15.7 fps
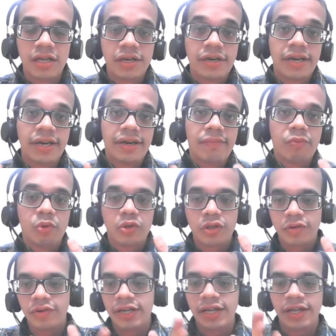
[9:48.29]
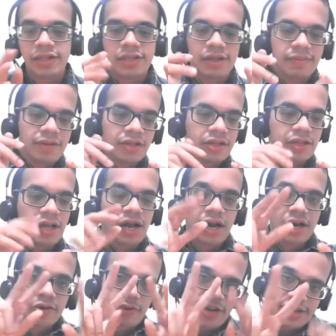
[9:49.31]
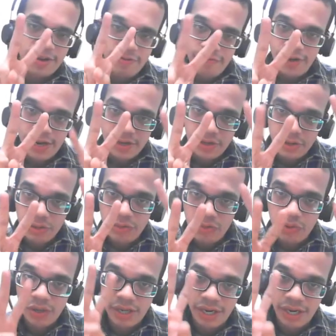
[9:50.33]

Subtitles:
that the most of the customers are 25 to